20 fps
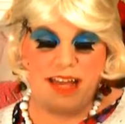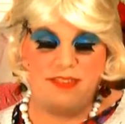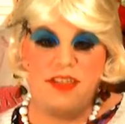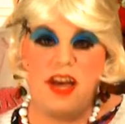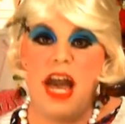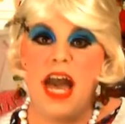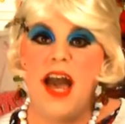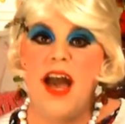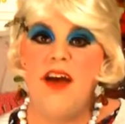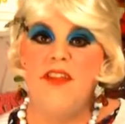
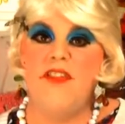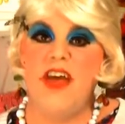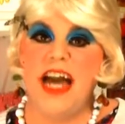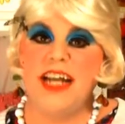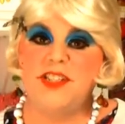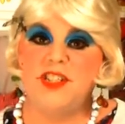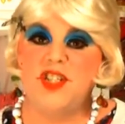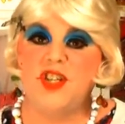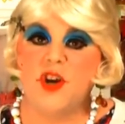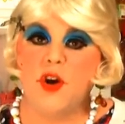And
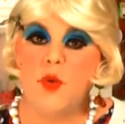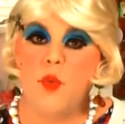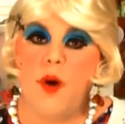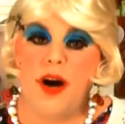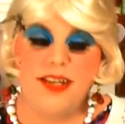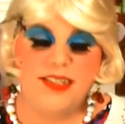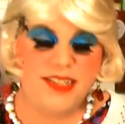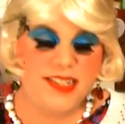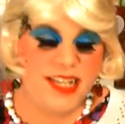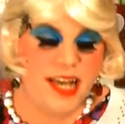that sure
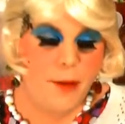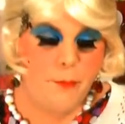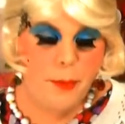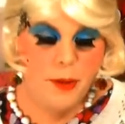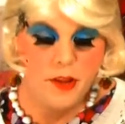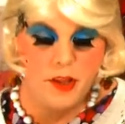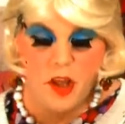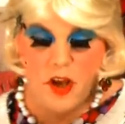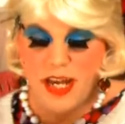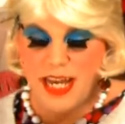was
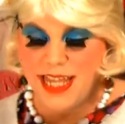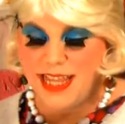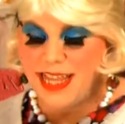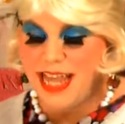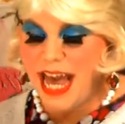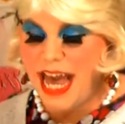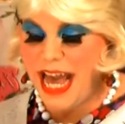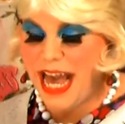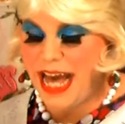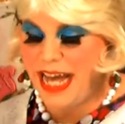simple. Look at
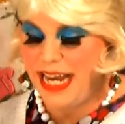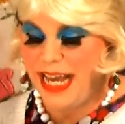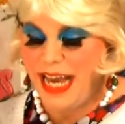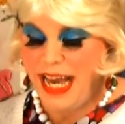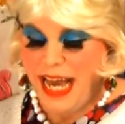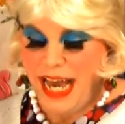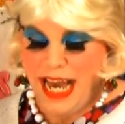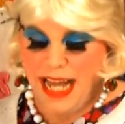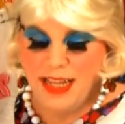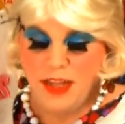that.
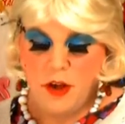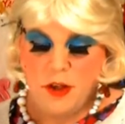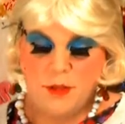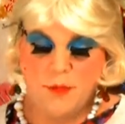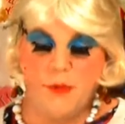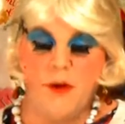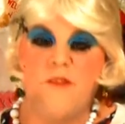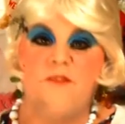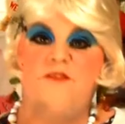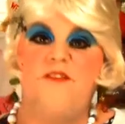It looks
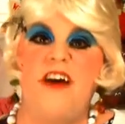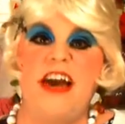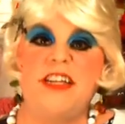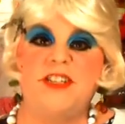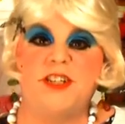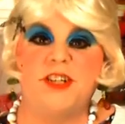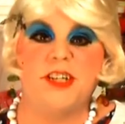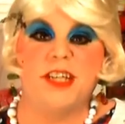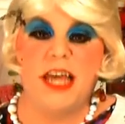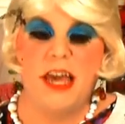
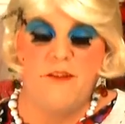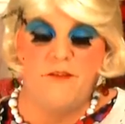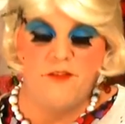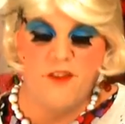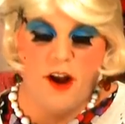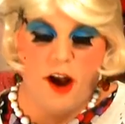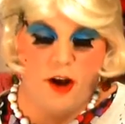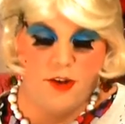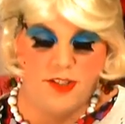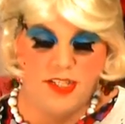professionally
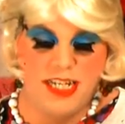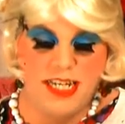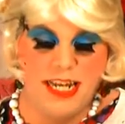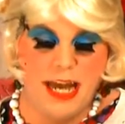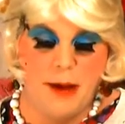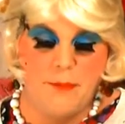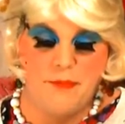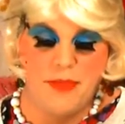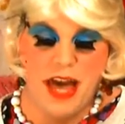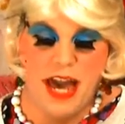frosted
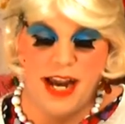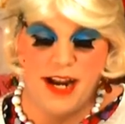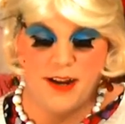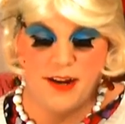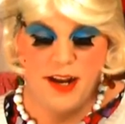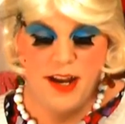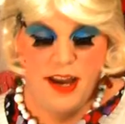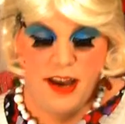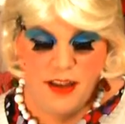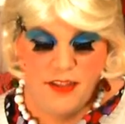up there.
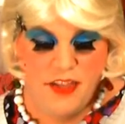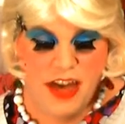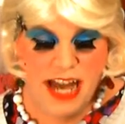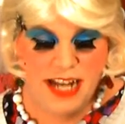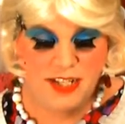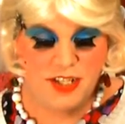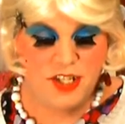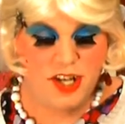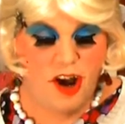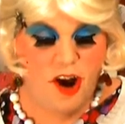
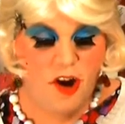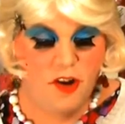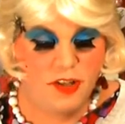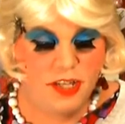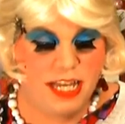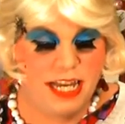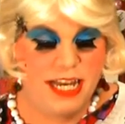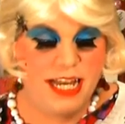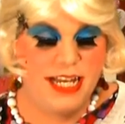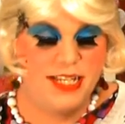That
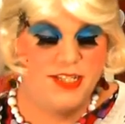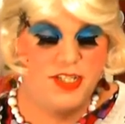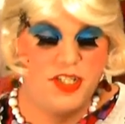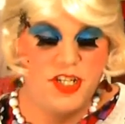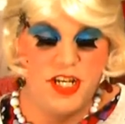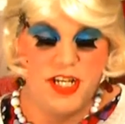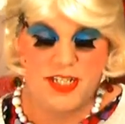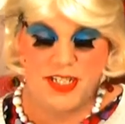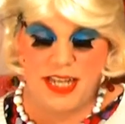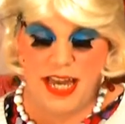chocolate is
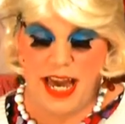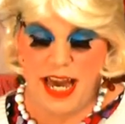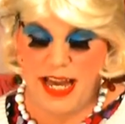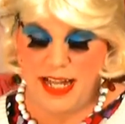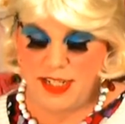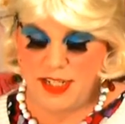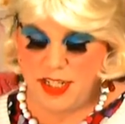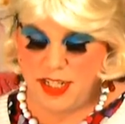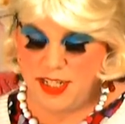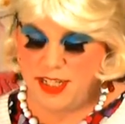just,
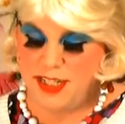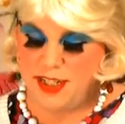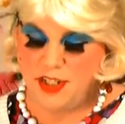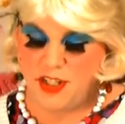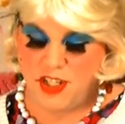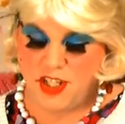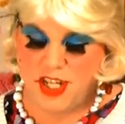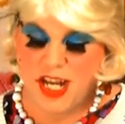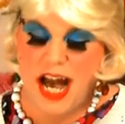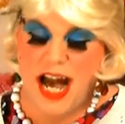it just
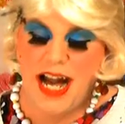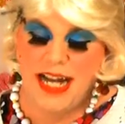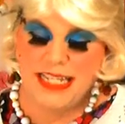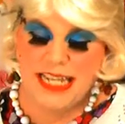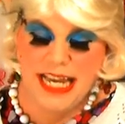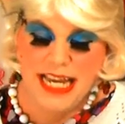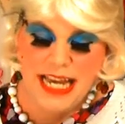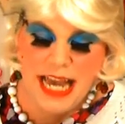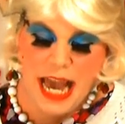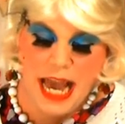is
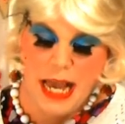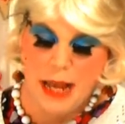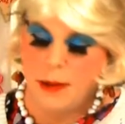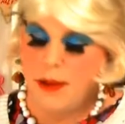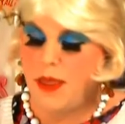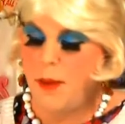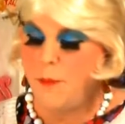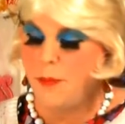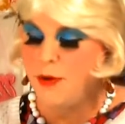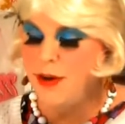shiny
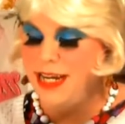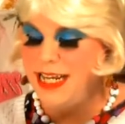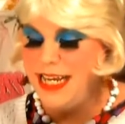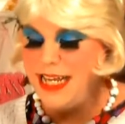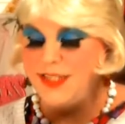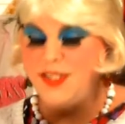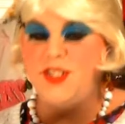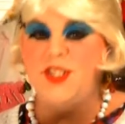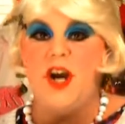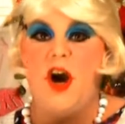and the
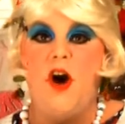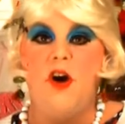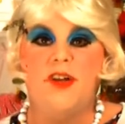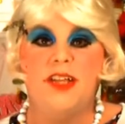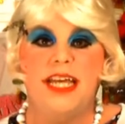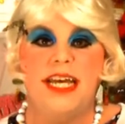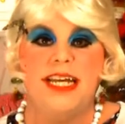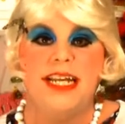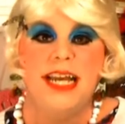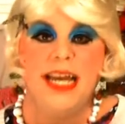prettiest
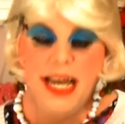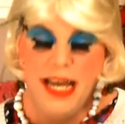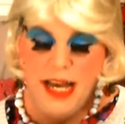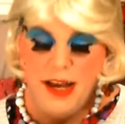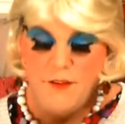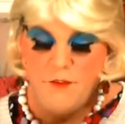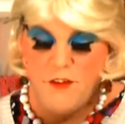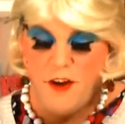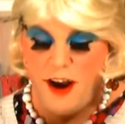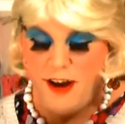chocolate
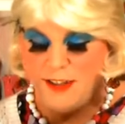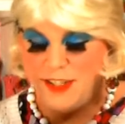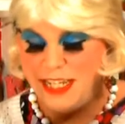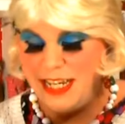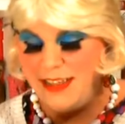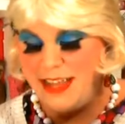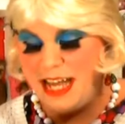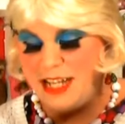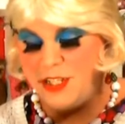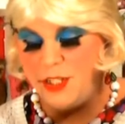
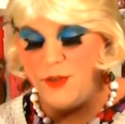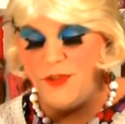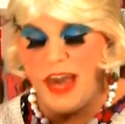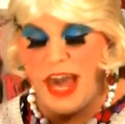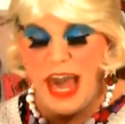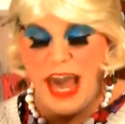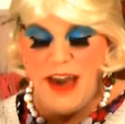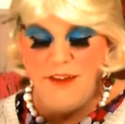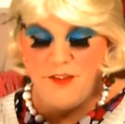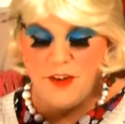frosting that you've
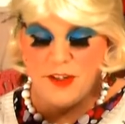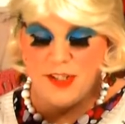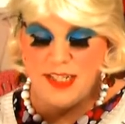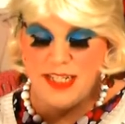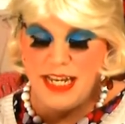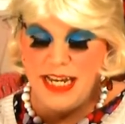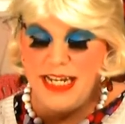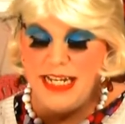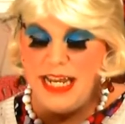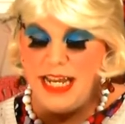ever
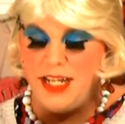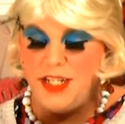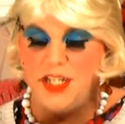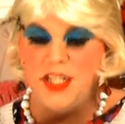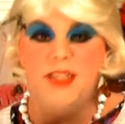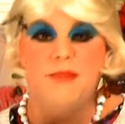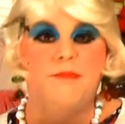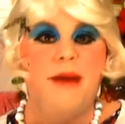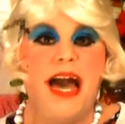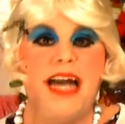seen. It
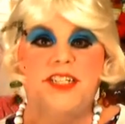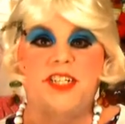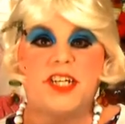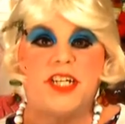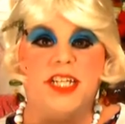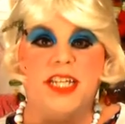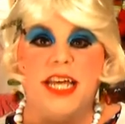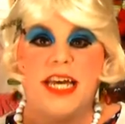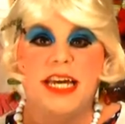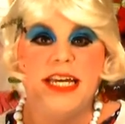just
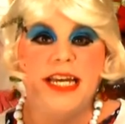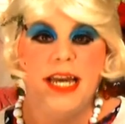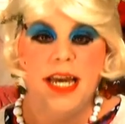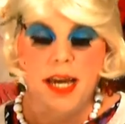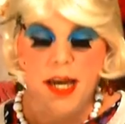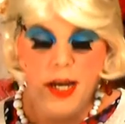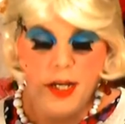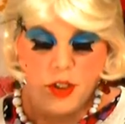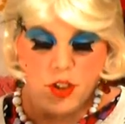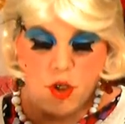magically
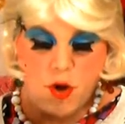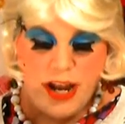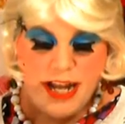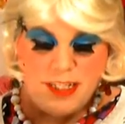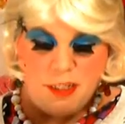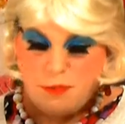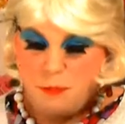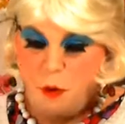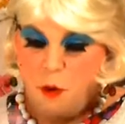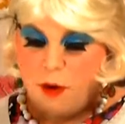
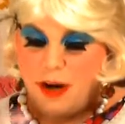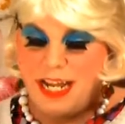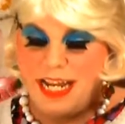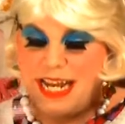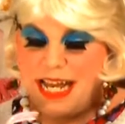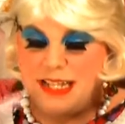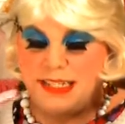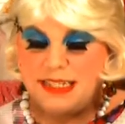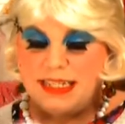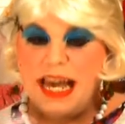
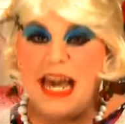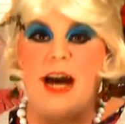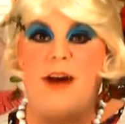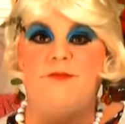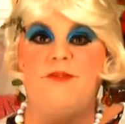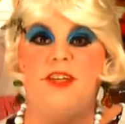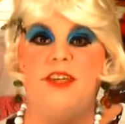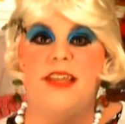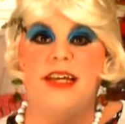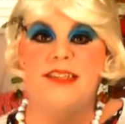transported
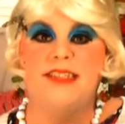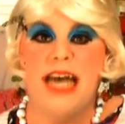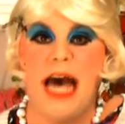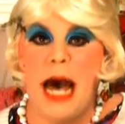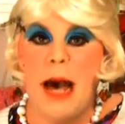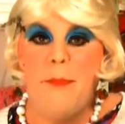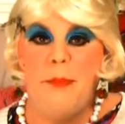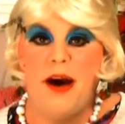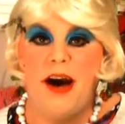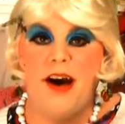itself to the
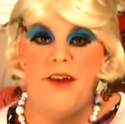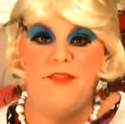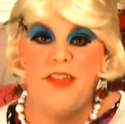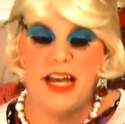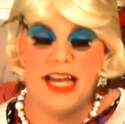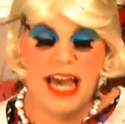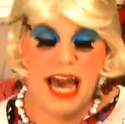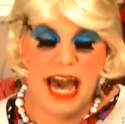top of the